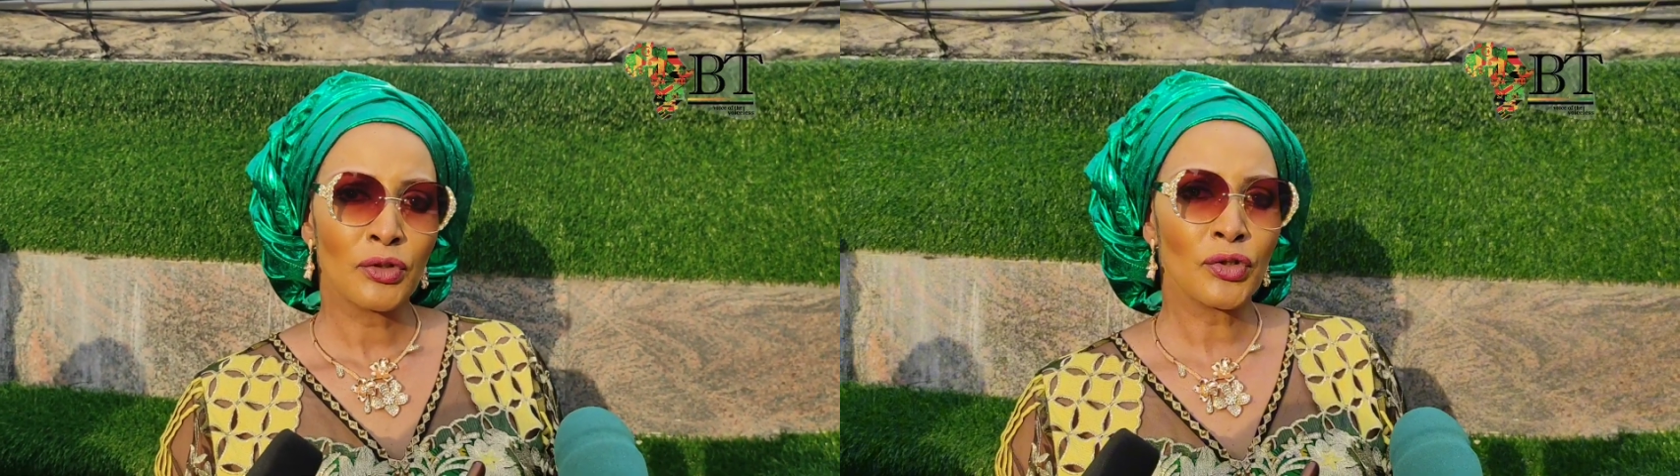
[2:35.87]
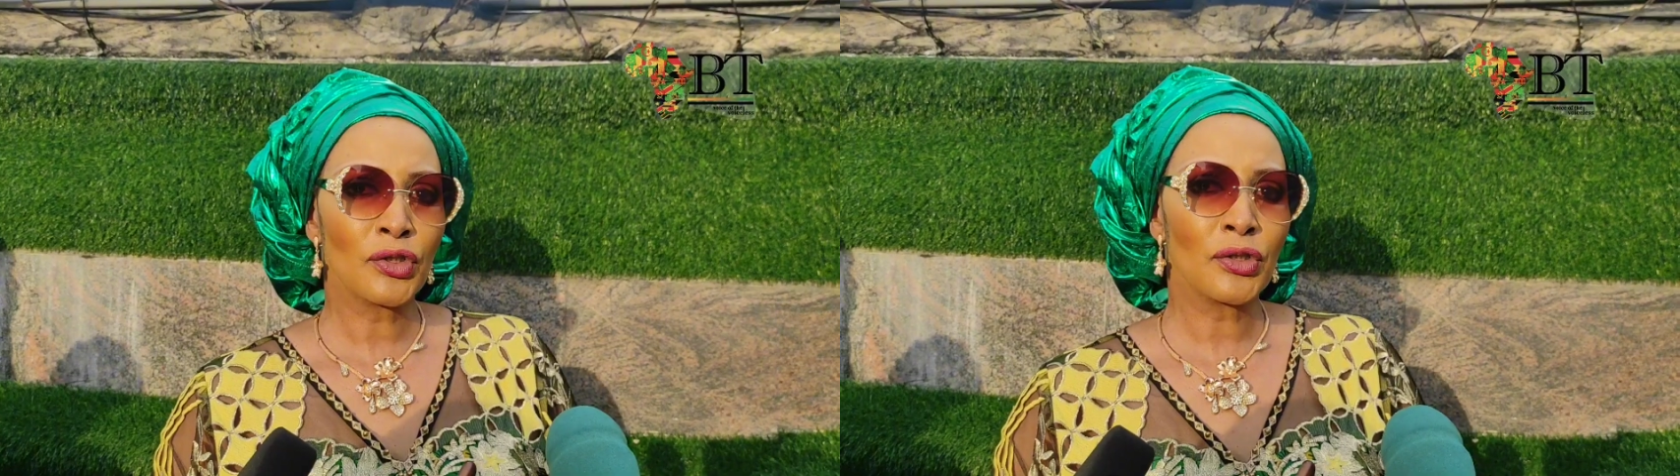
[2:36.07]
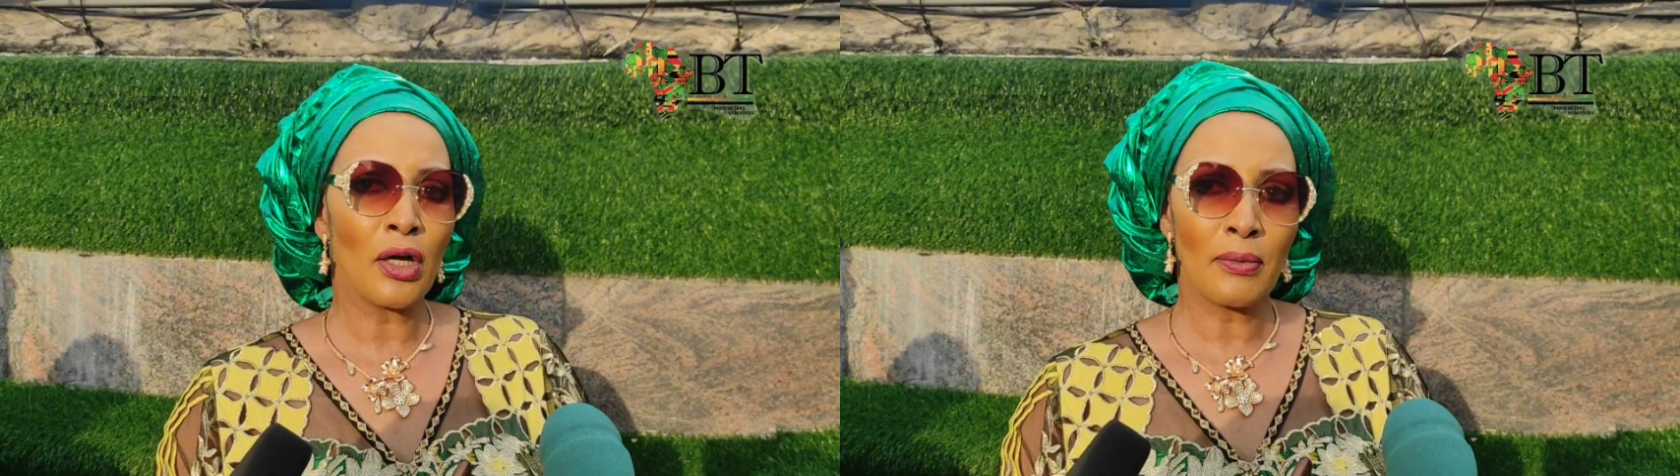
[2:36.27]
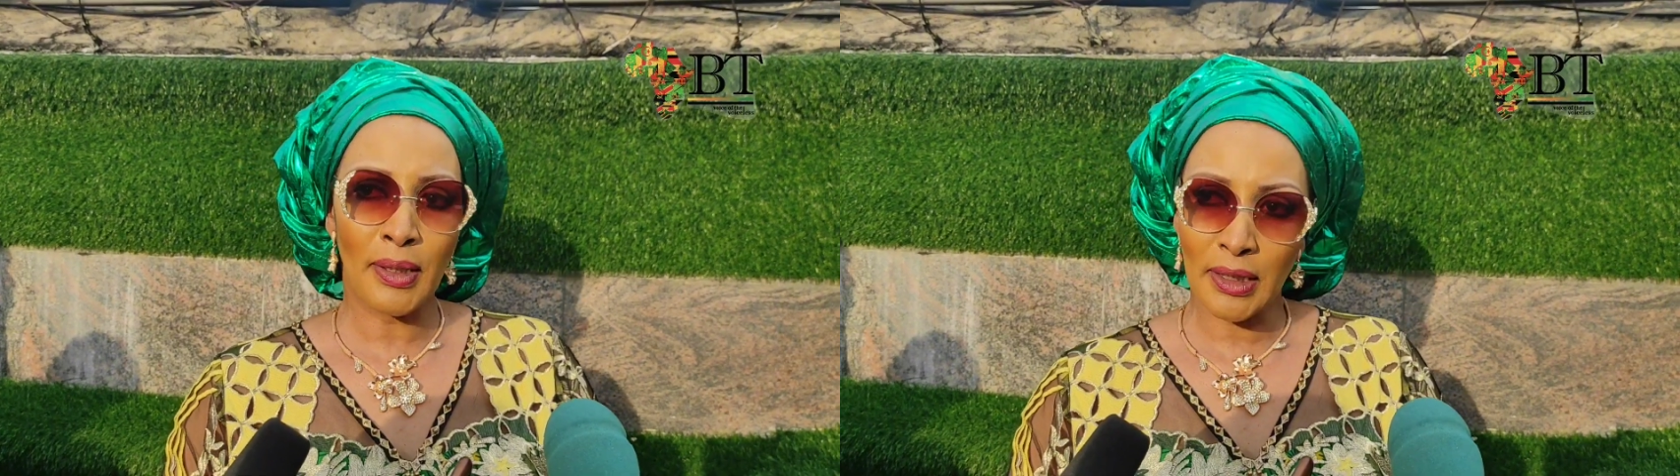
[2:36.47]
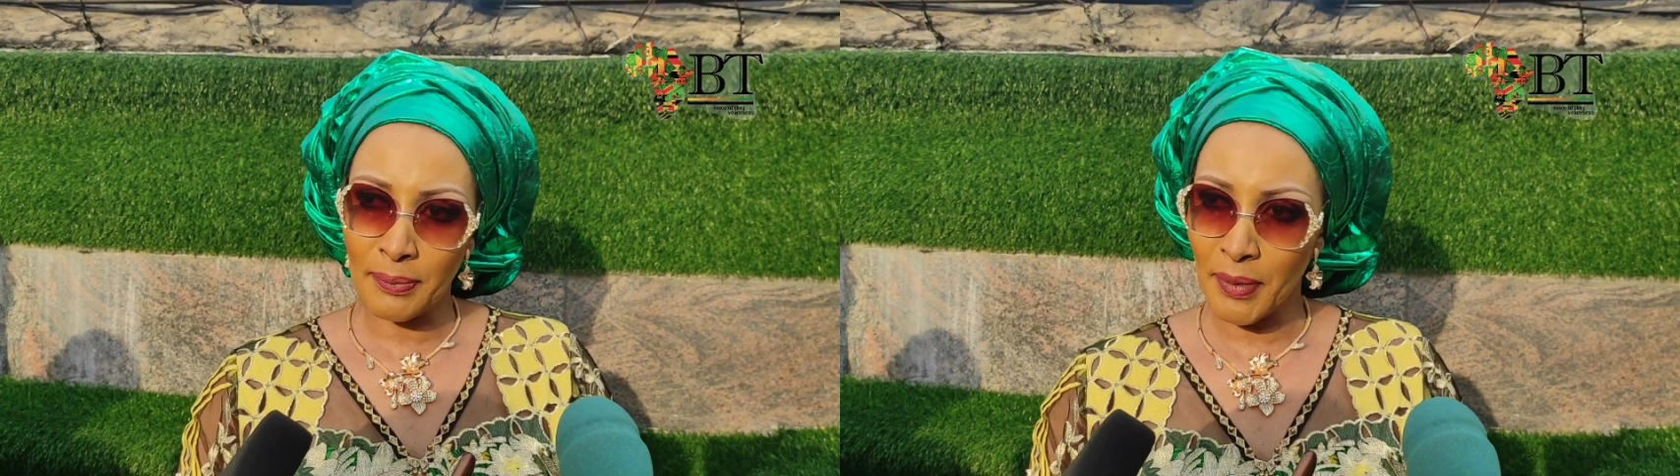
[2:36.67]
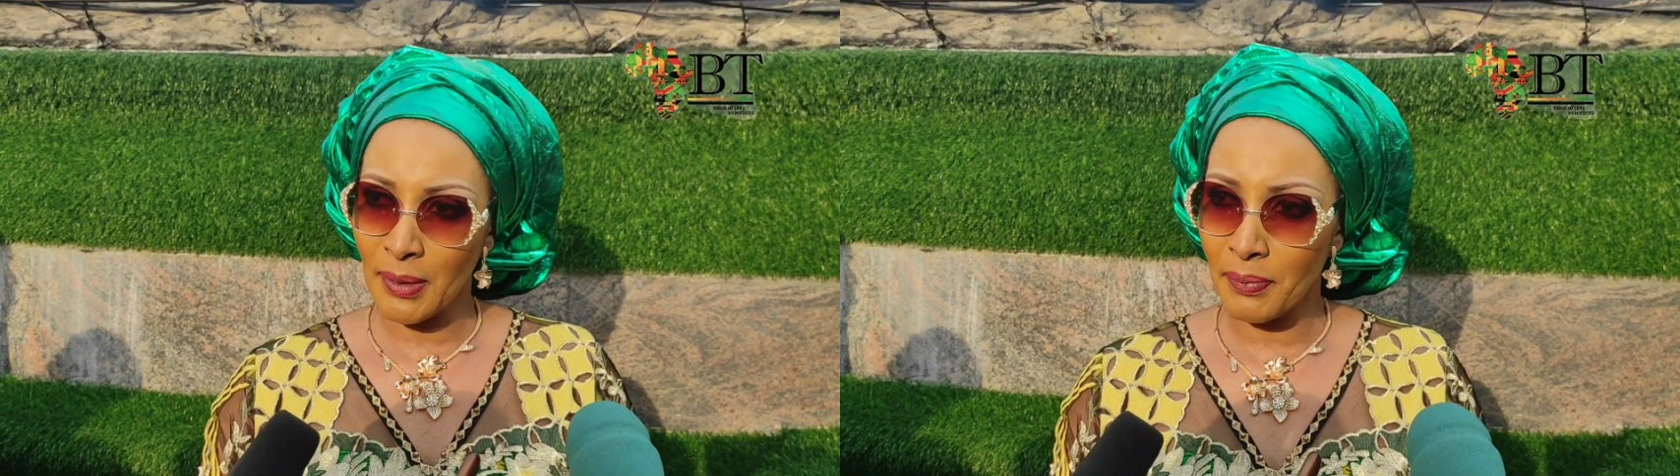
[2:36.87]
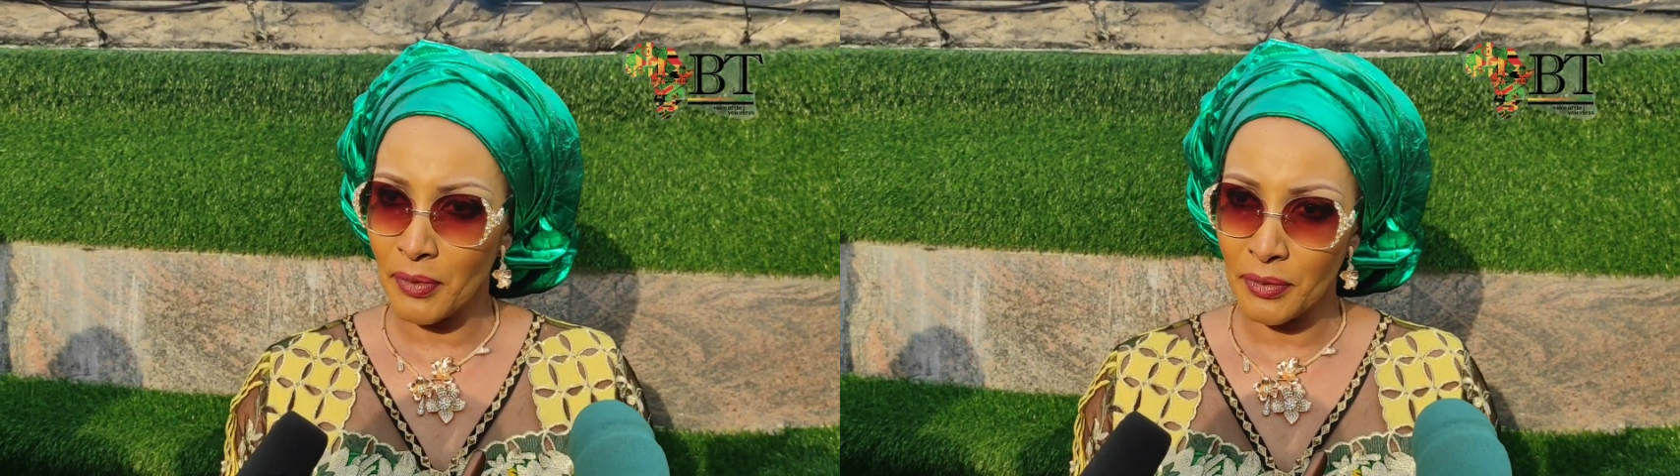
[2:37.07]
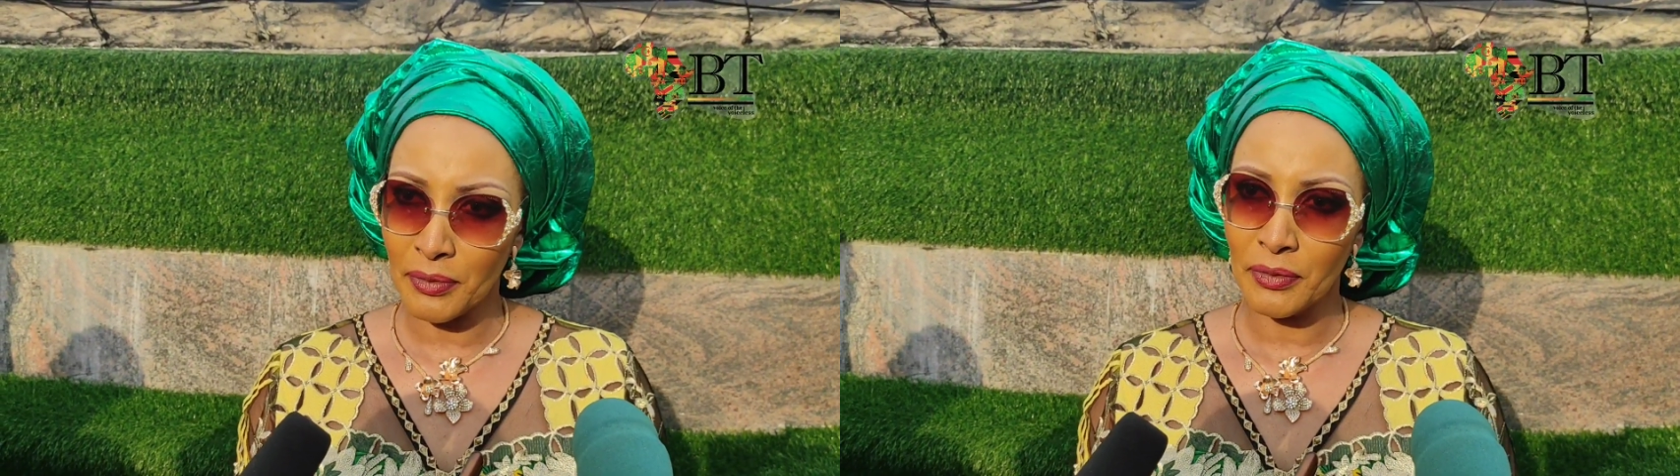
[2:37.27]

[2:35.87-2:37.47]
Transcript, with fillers: to so many people,